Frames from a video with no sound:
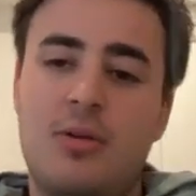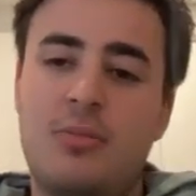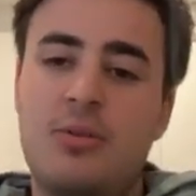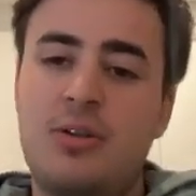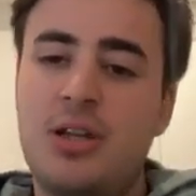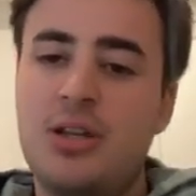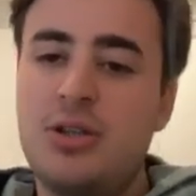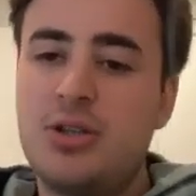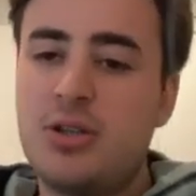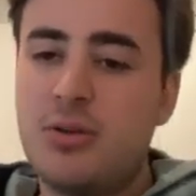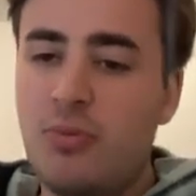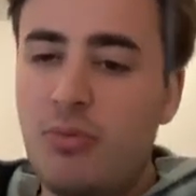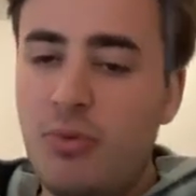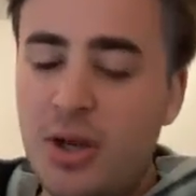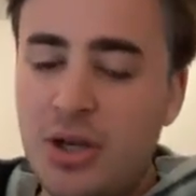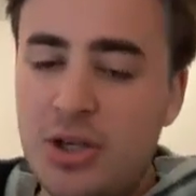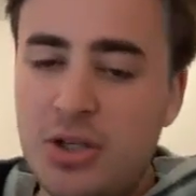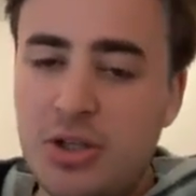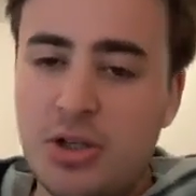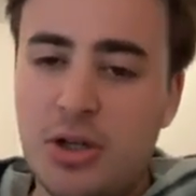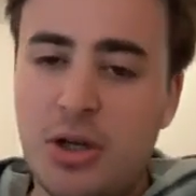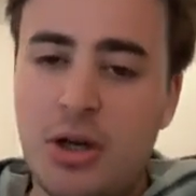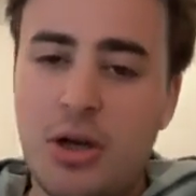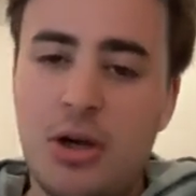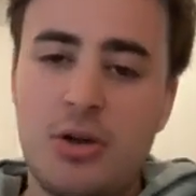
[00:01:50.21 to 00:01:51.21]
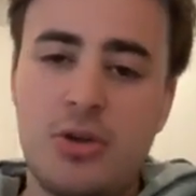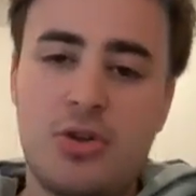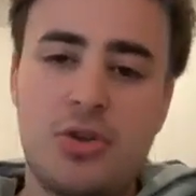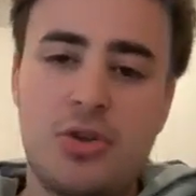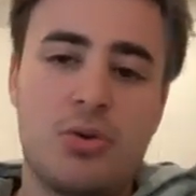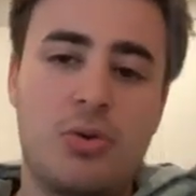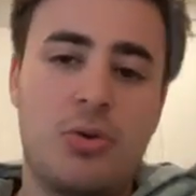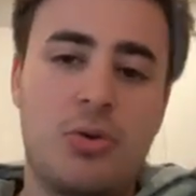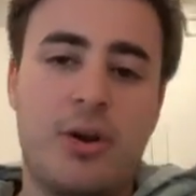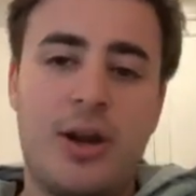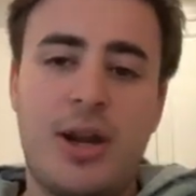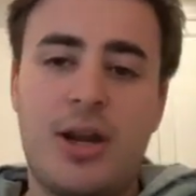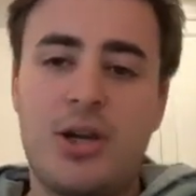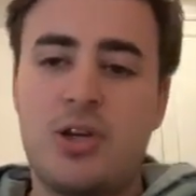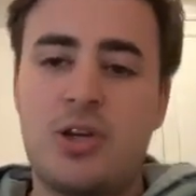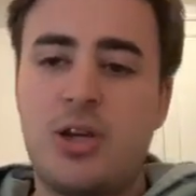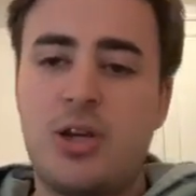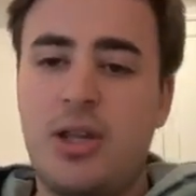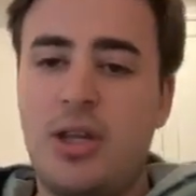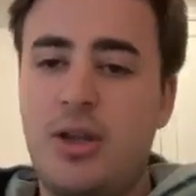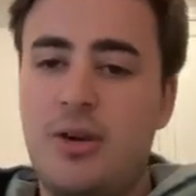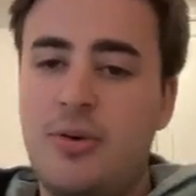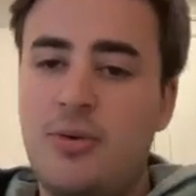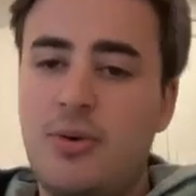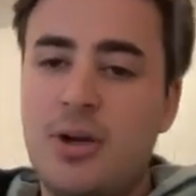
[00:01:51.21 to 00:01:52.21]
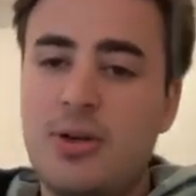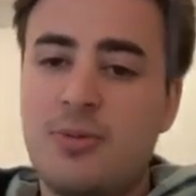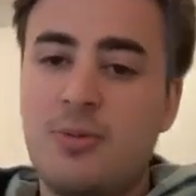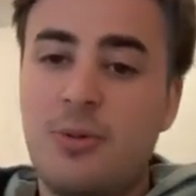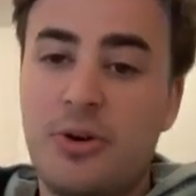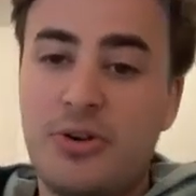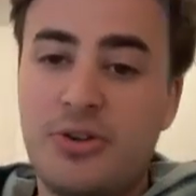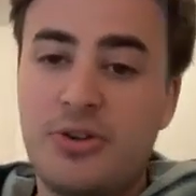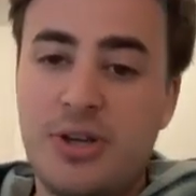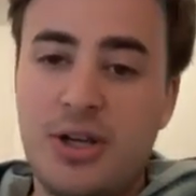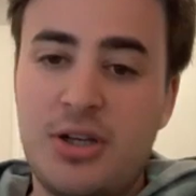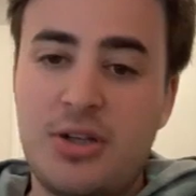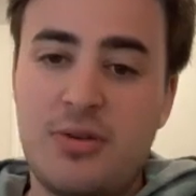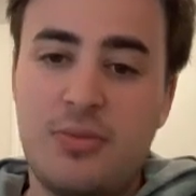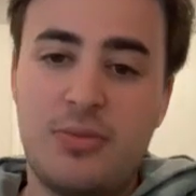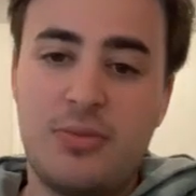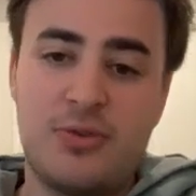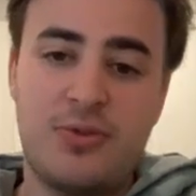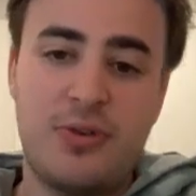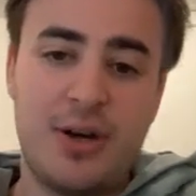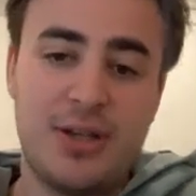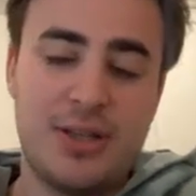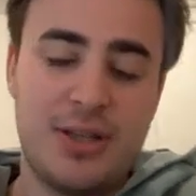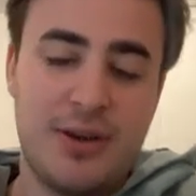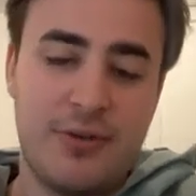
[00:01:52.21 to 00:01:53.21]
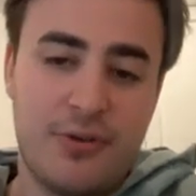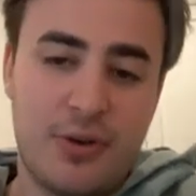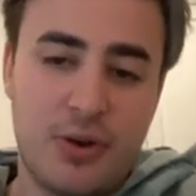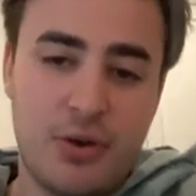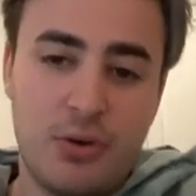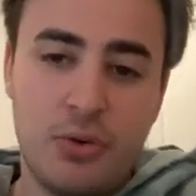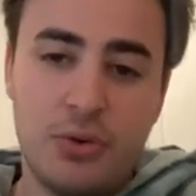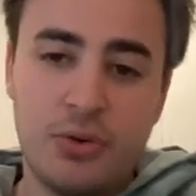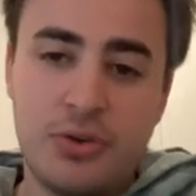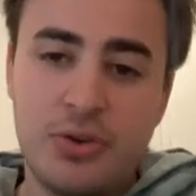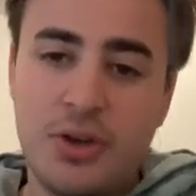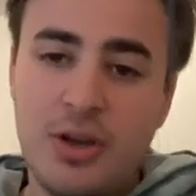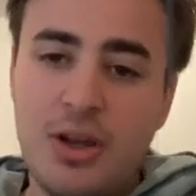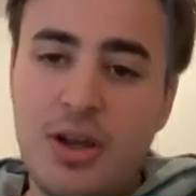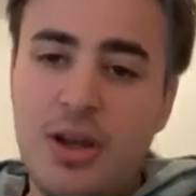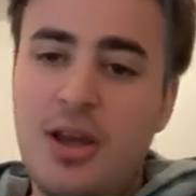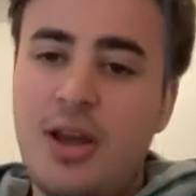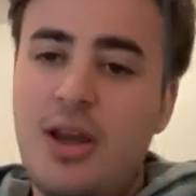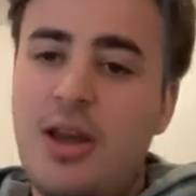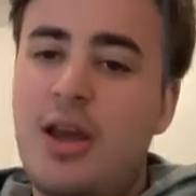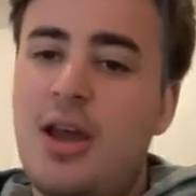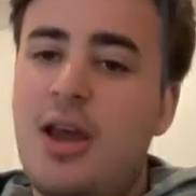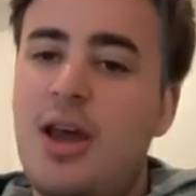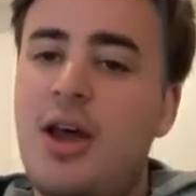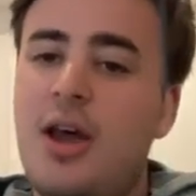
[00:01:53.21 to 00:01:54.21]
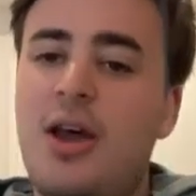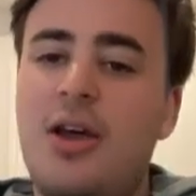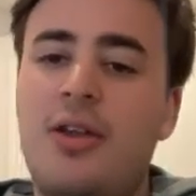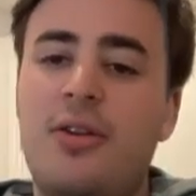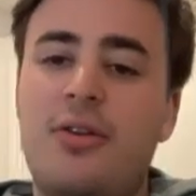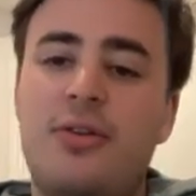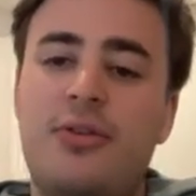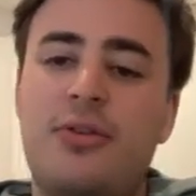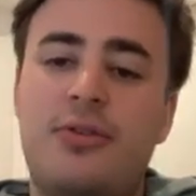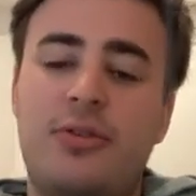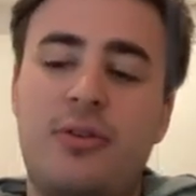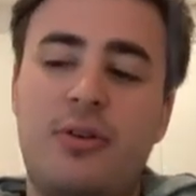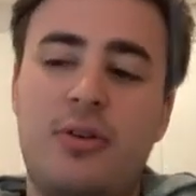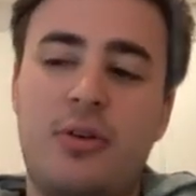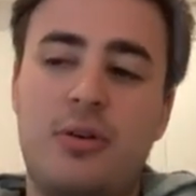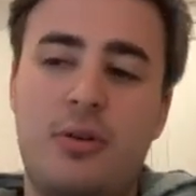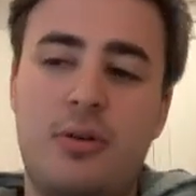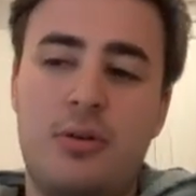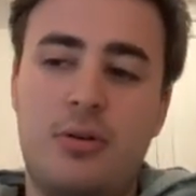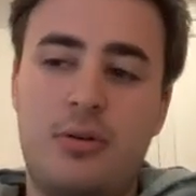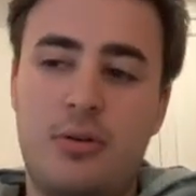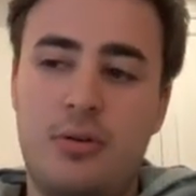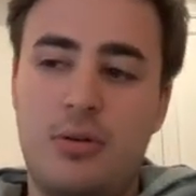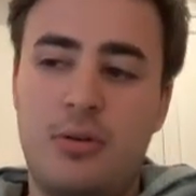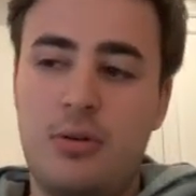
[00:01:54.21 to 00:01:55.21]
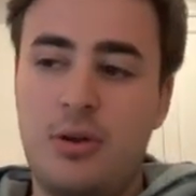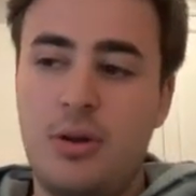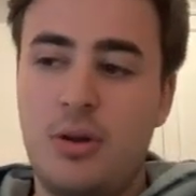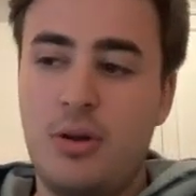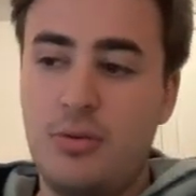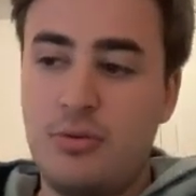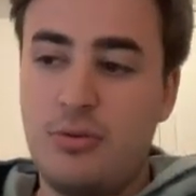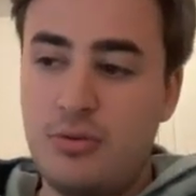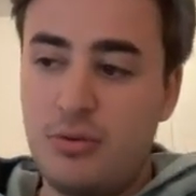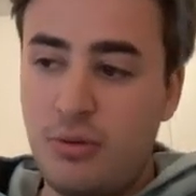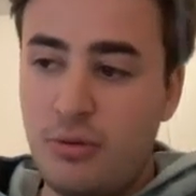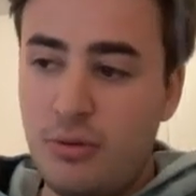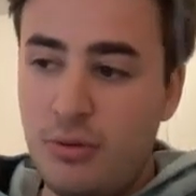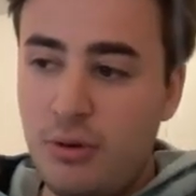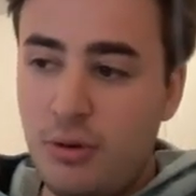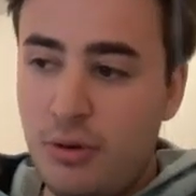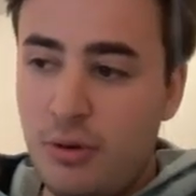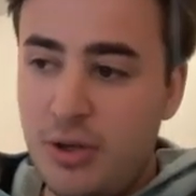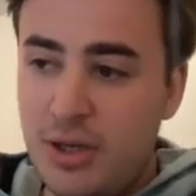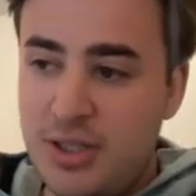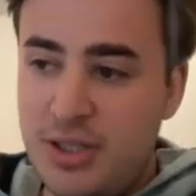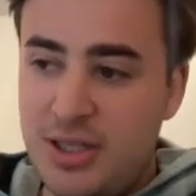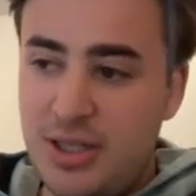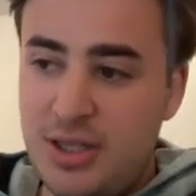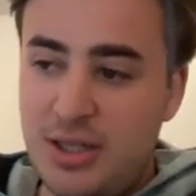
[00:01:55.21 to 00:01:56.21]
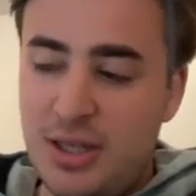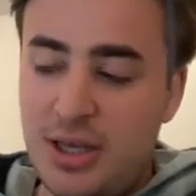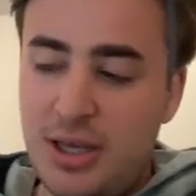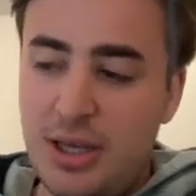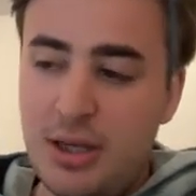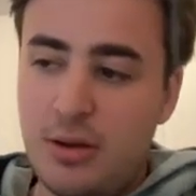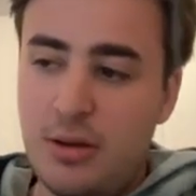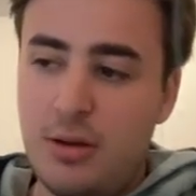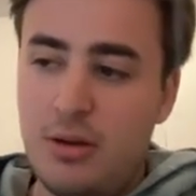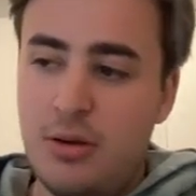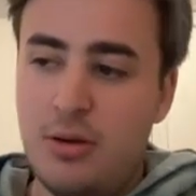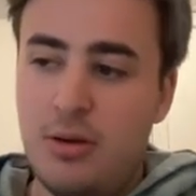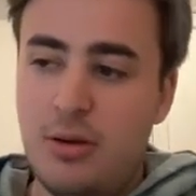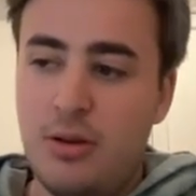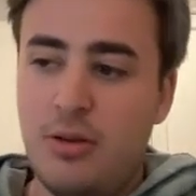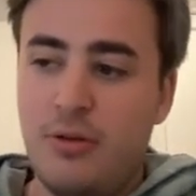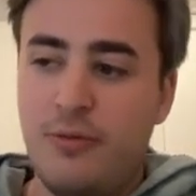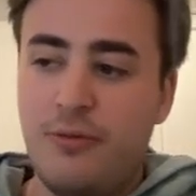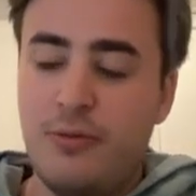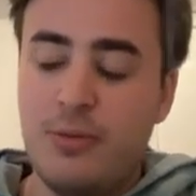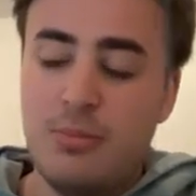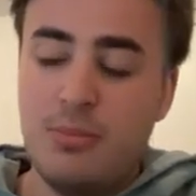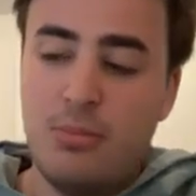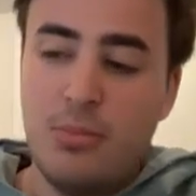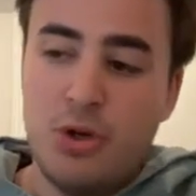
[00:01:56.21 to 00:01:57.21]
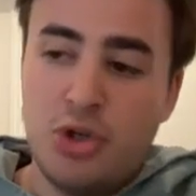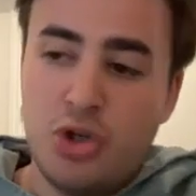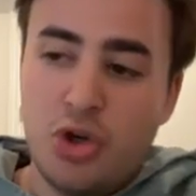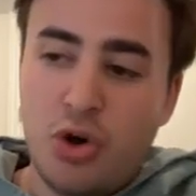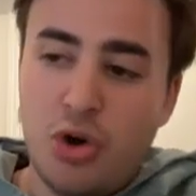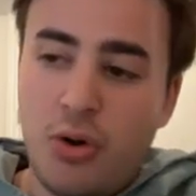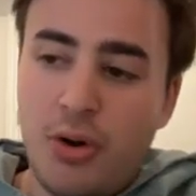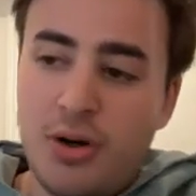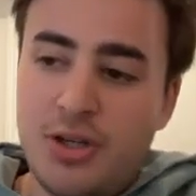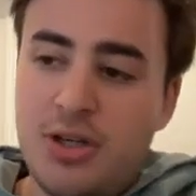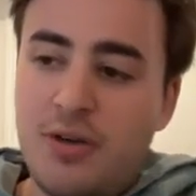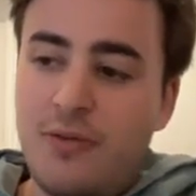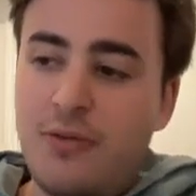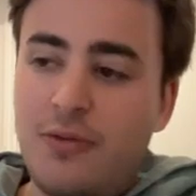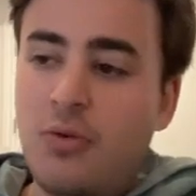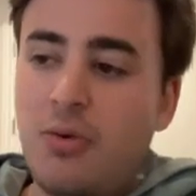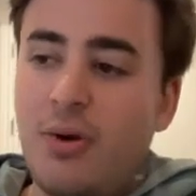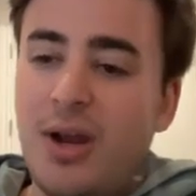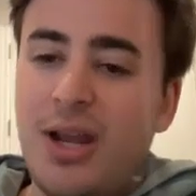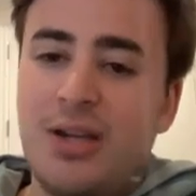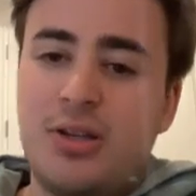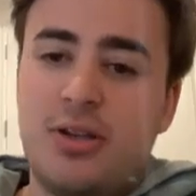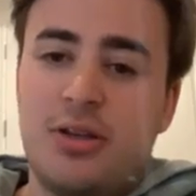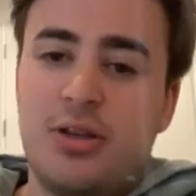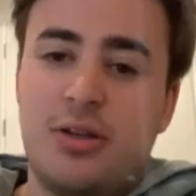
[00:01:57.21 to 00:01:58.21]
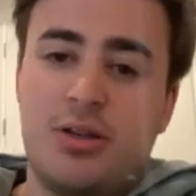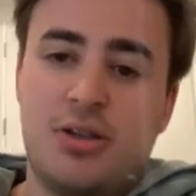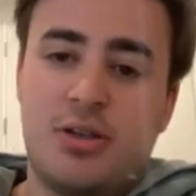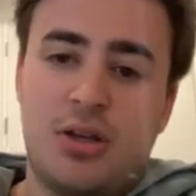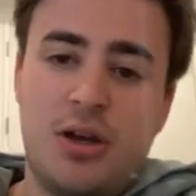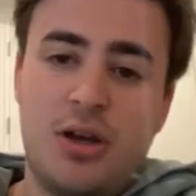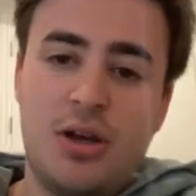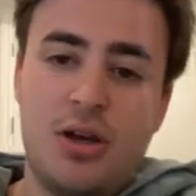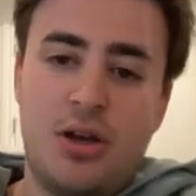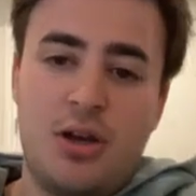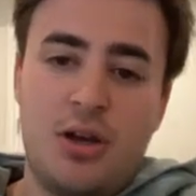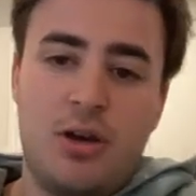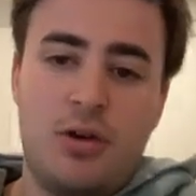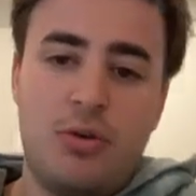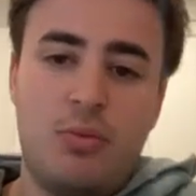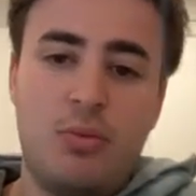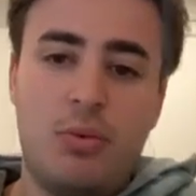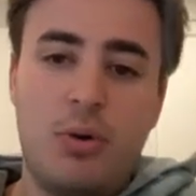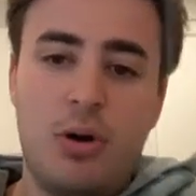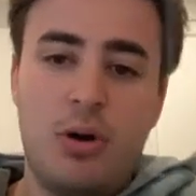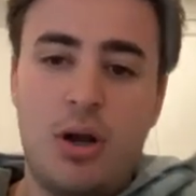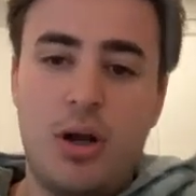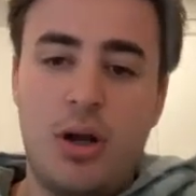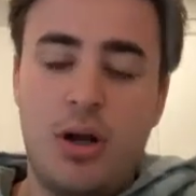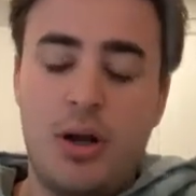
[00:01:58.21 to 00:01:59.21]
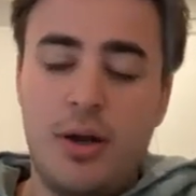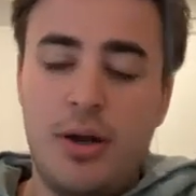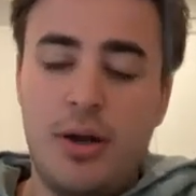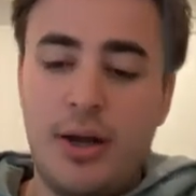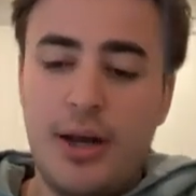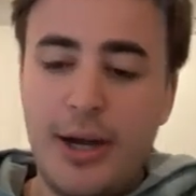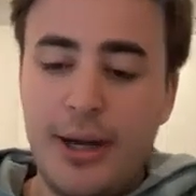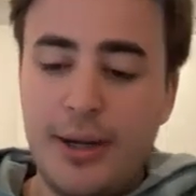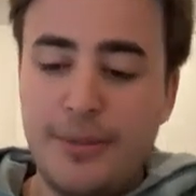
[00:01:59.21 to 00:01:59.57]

Did some research, saw that actually creative monetization was very difficult, and it's not an easy thing. And the majority of creators were